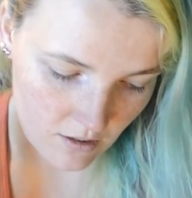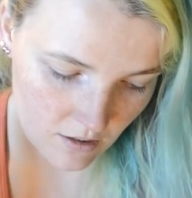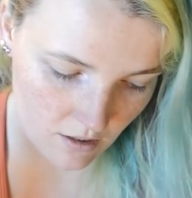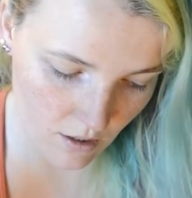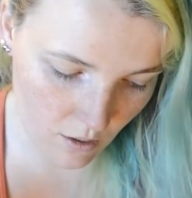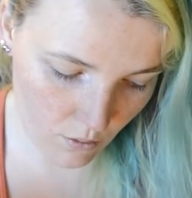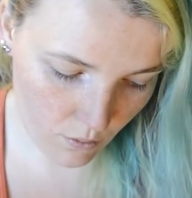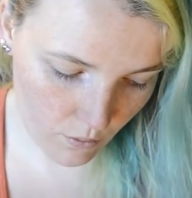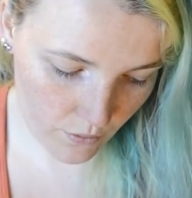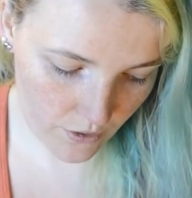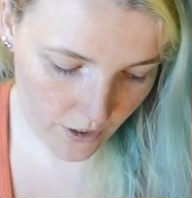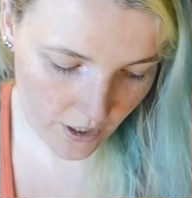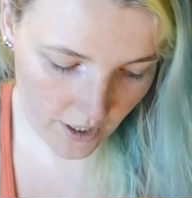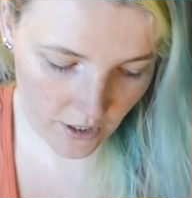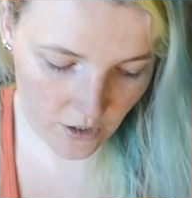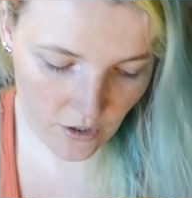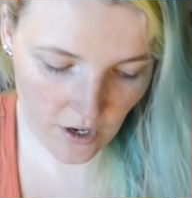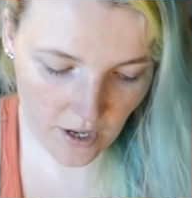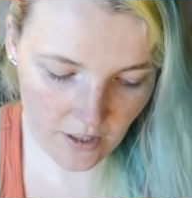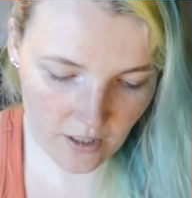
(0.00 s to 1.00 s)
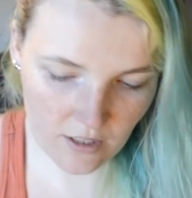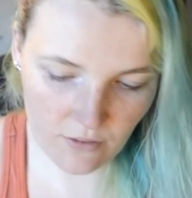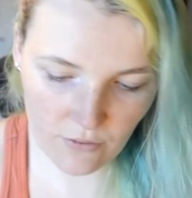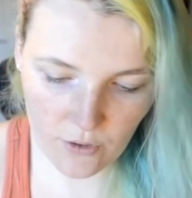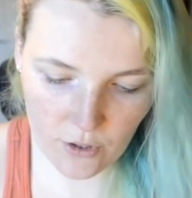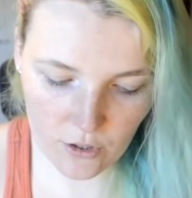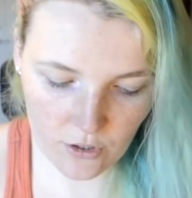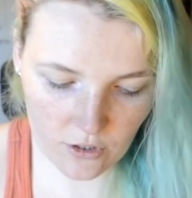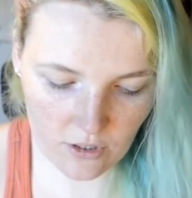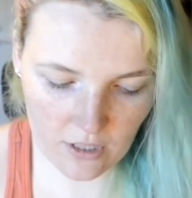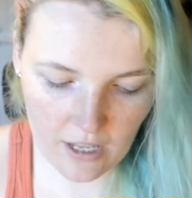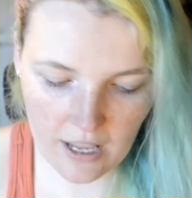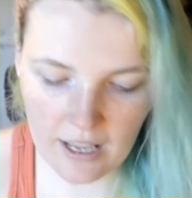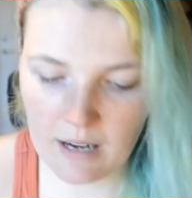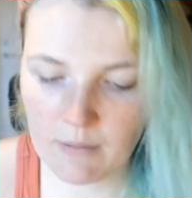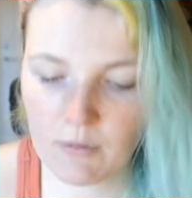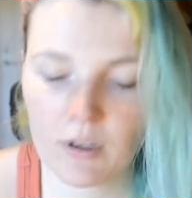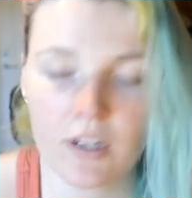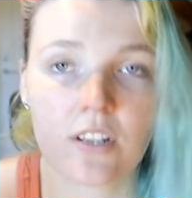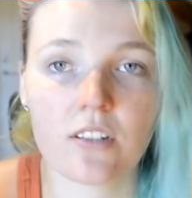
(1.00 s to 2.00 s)
So we're going to try this first, and
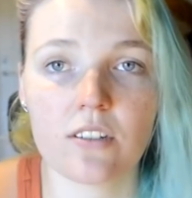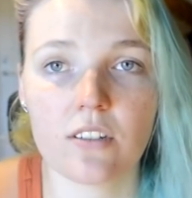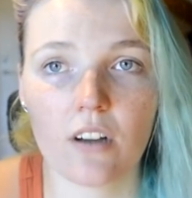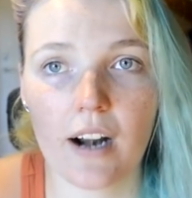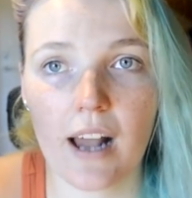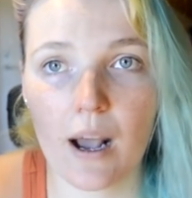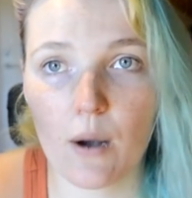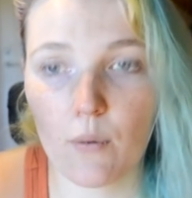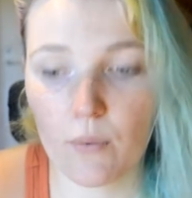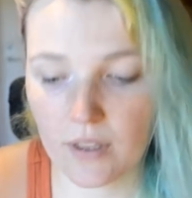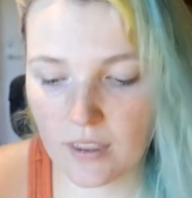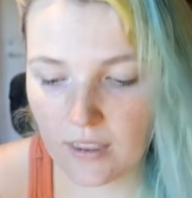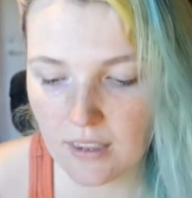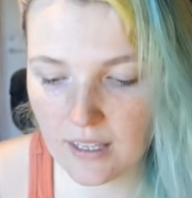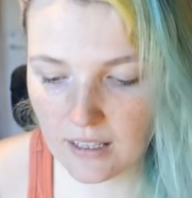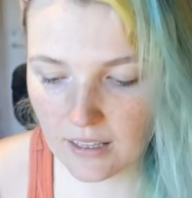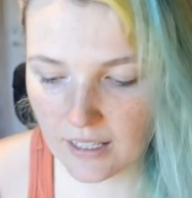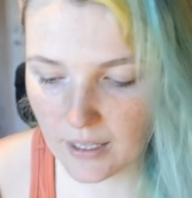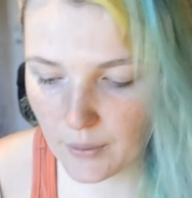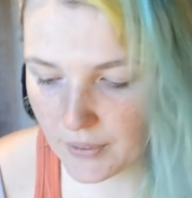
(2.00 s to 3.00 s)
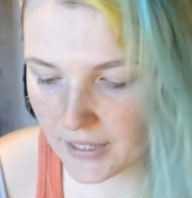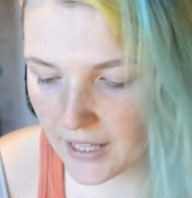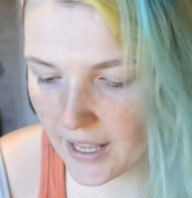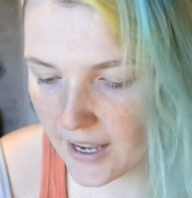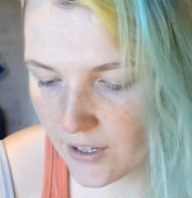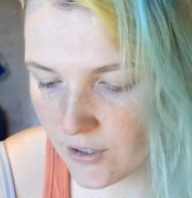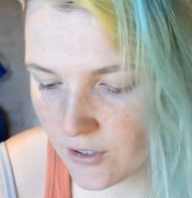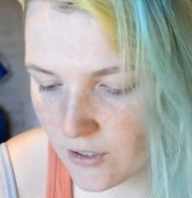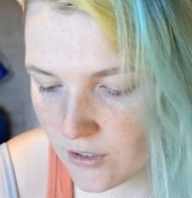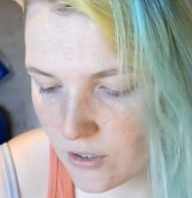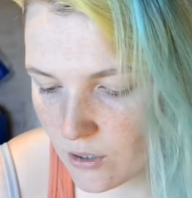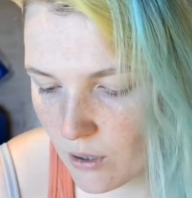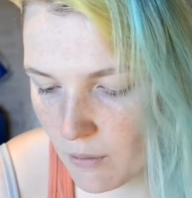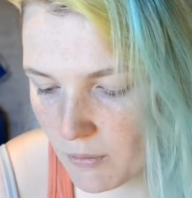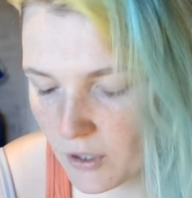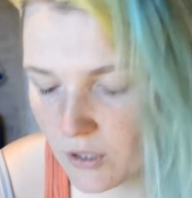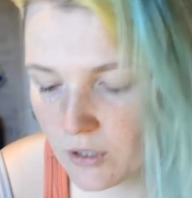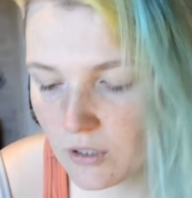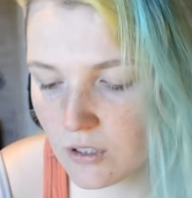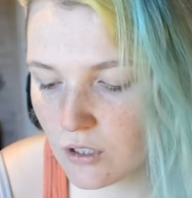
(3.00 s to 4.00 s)
I'm going to start out with the liquid liner. So I'm
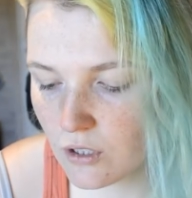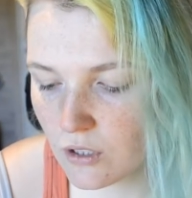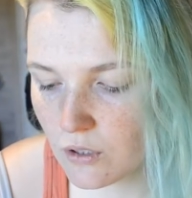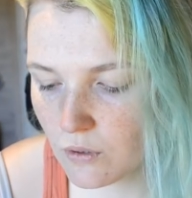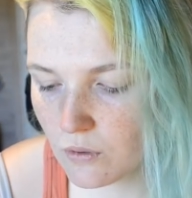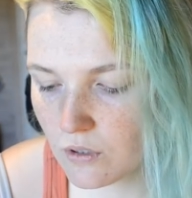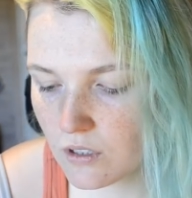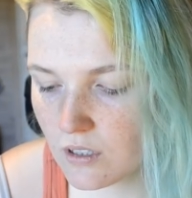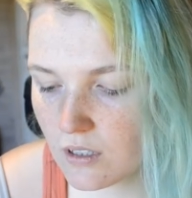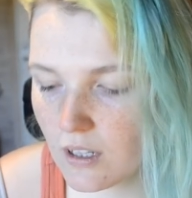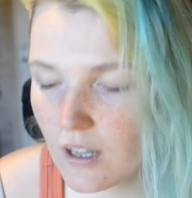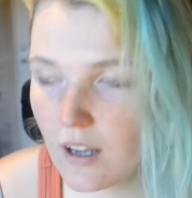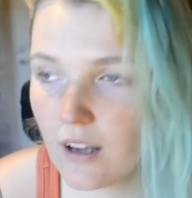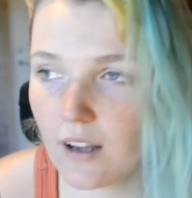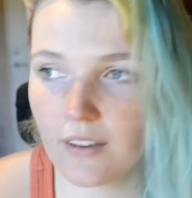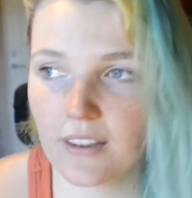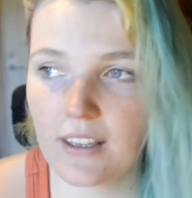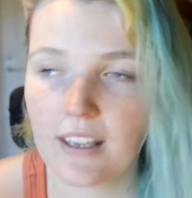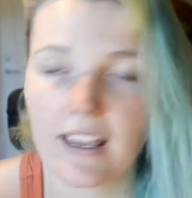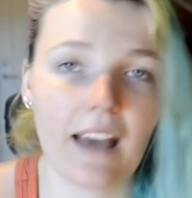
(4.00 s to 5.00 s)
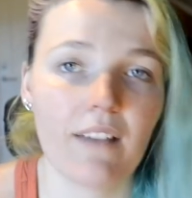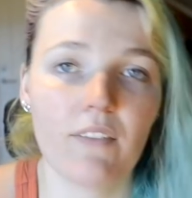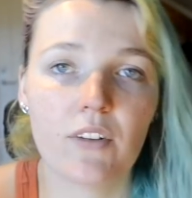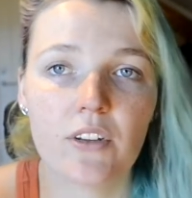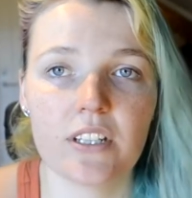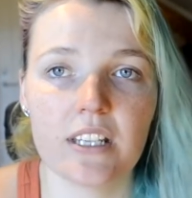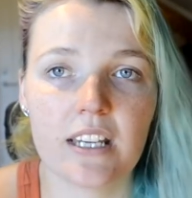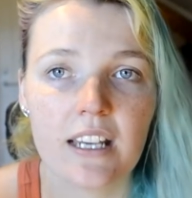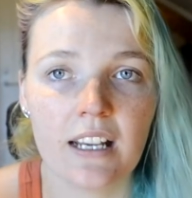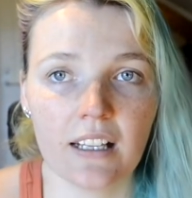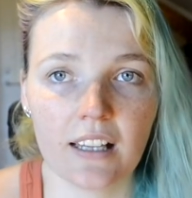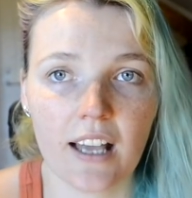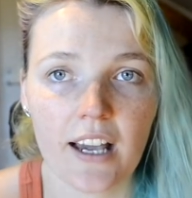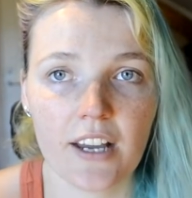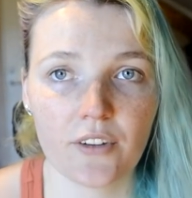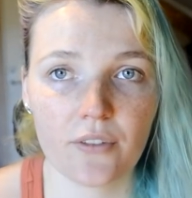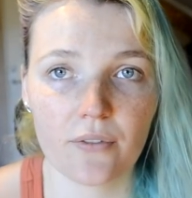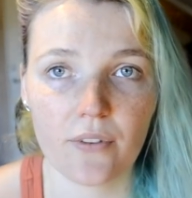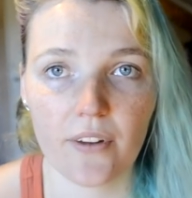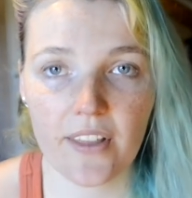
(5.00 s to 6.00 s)
going to use uh, the Kat Von D ink
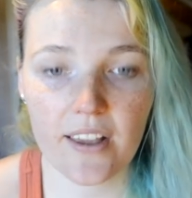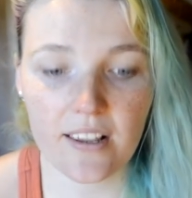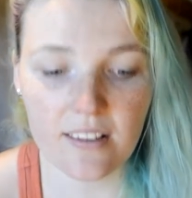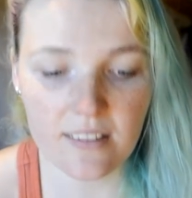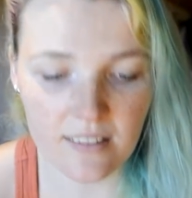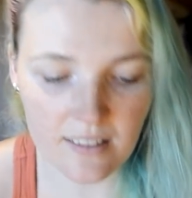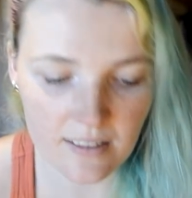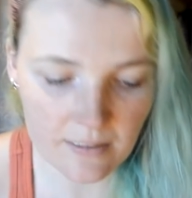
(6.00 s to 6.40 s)
liner for this.